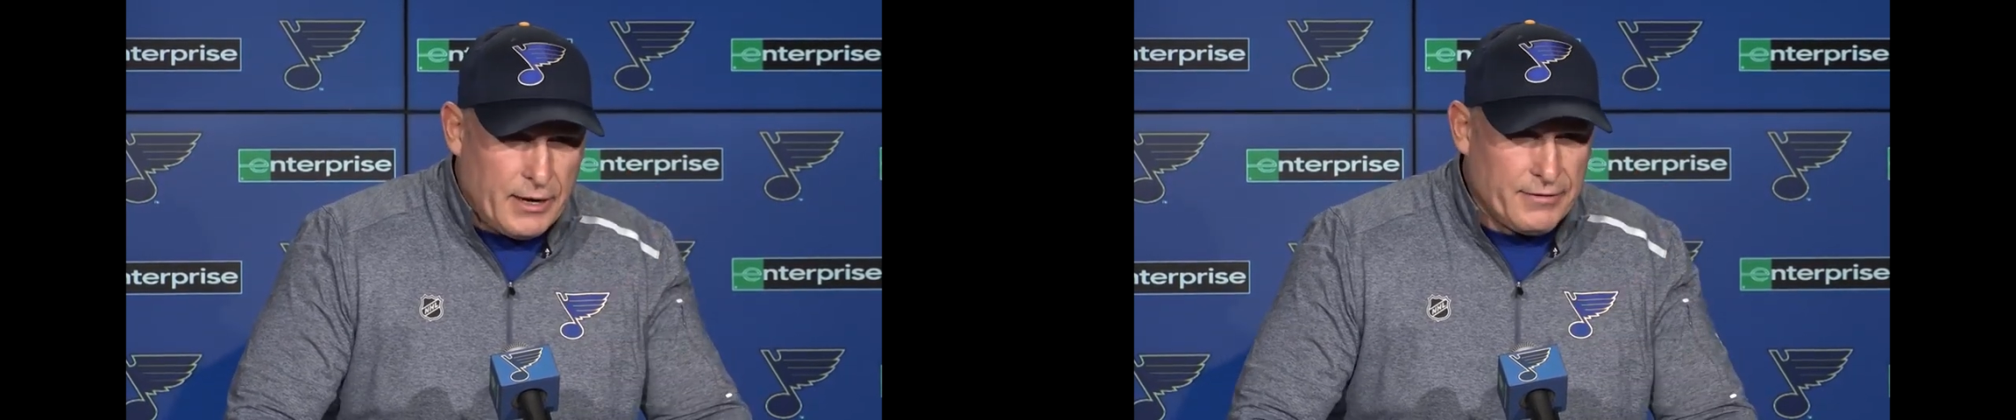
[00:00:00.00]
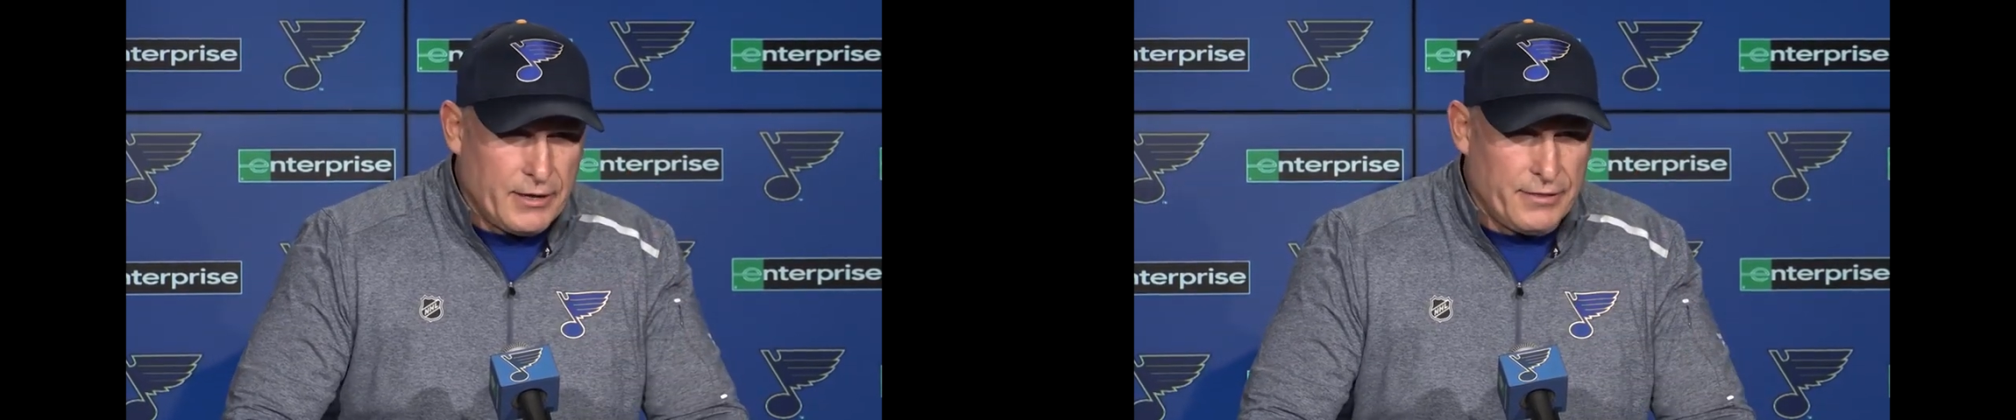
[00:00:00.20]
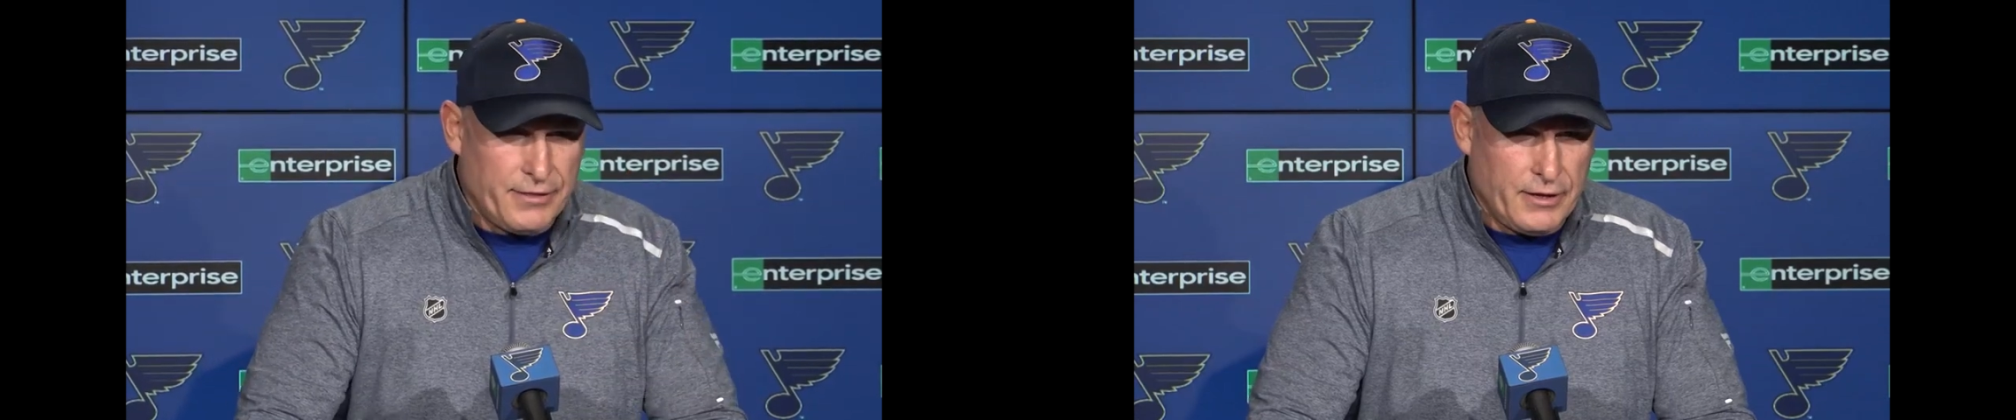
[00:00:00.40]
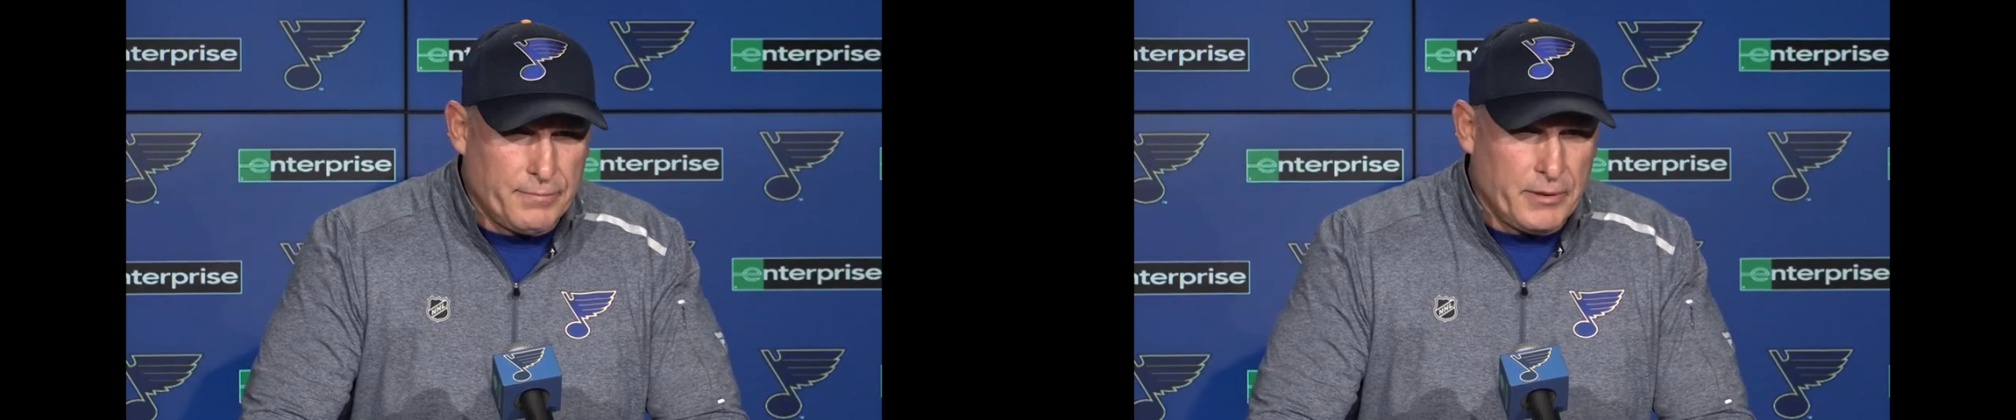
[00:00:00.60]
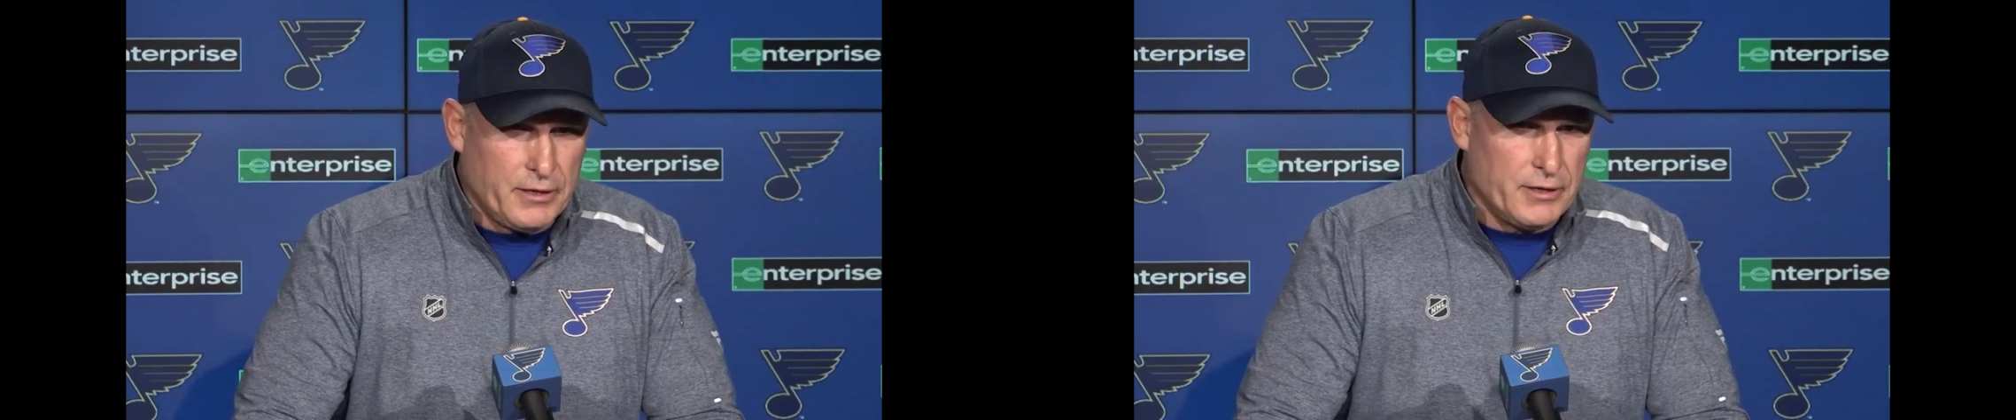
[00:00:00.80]
I, I
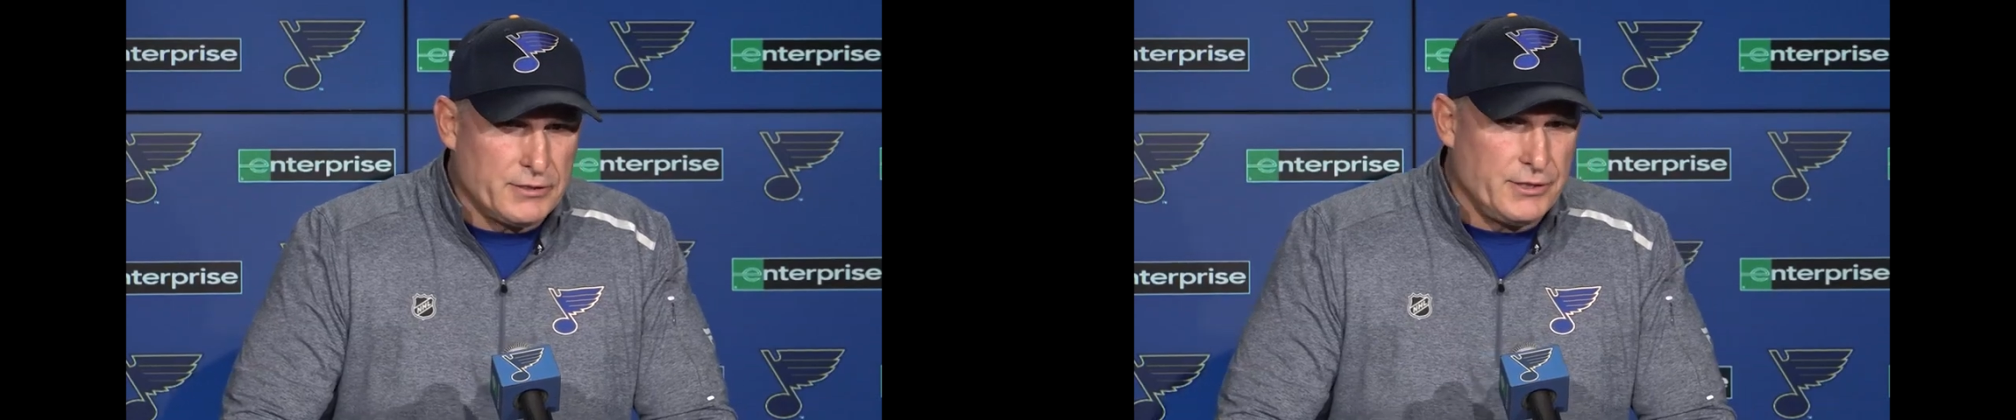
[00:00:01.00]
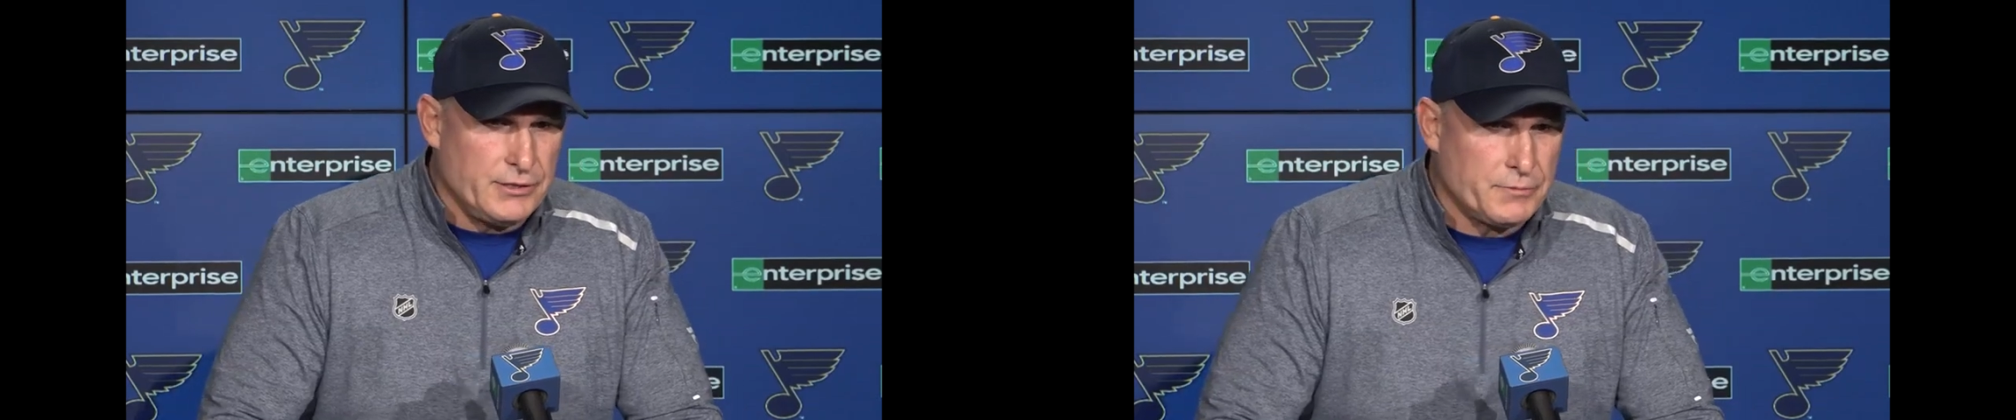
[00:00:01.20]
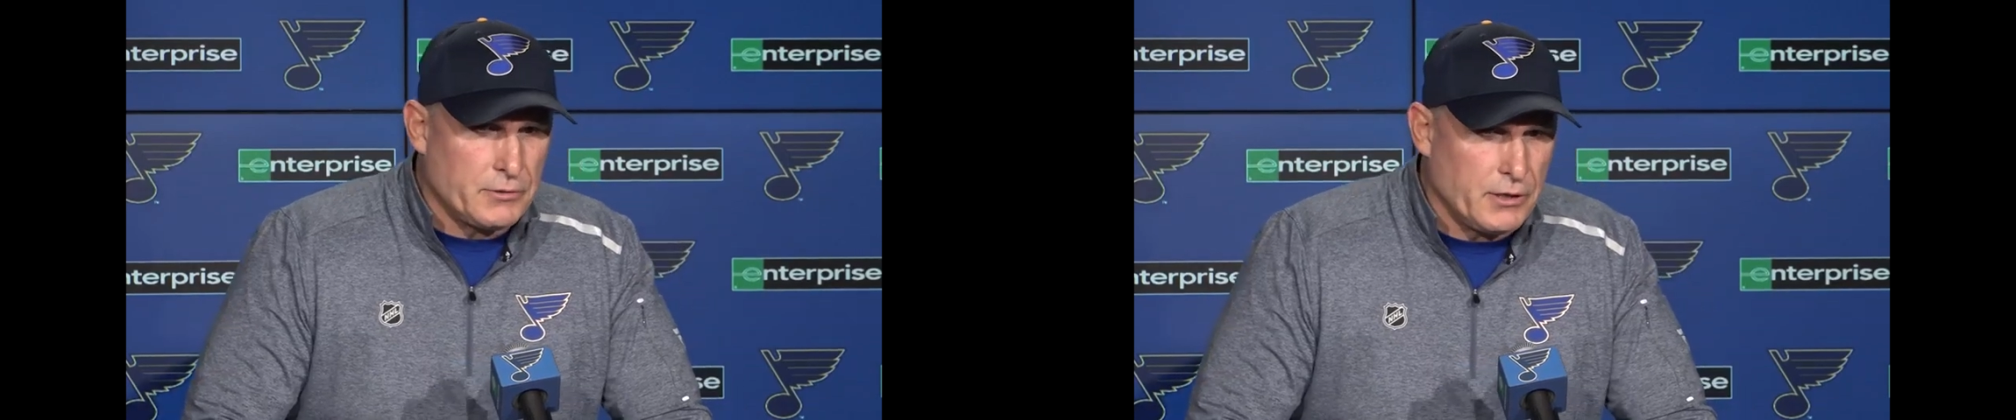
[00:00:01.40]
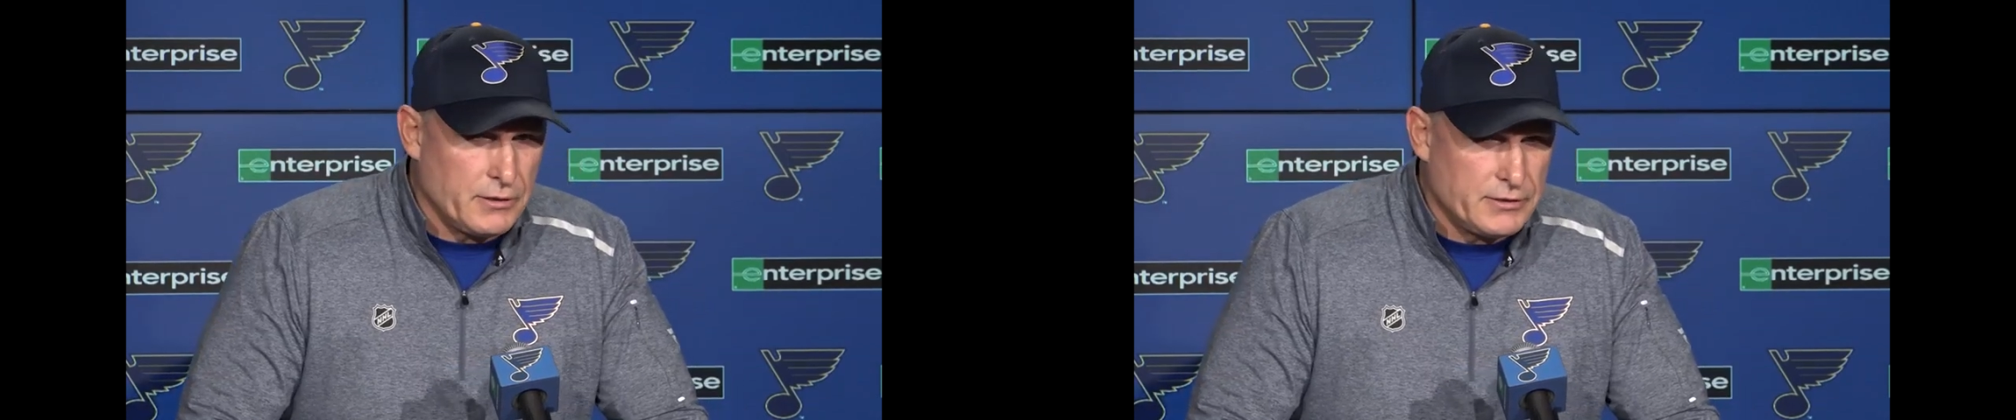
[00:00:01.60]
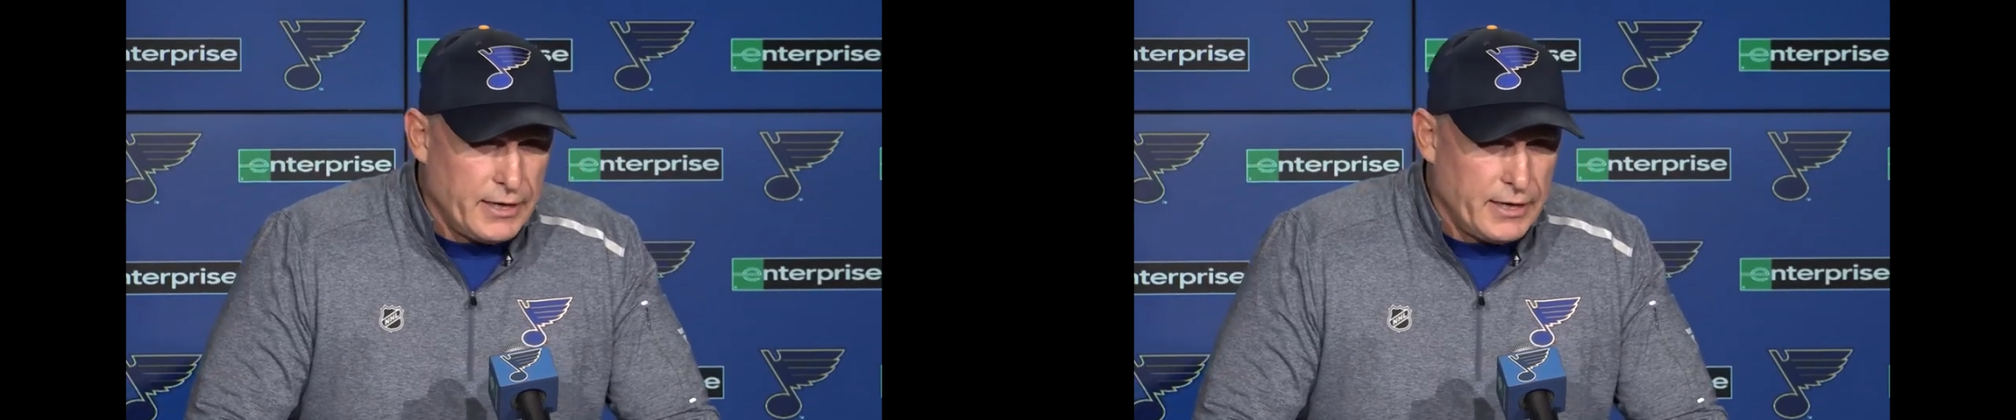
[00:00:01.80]
think because he's took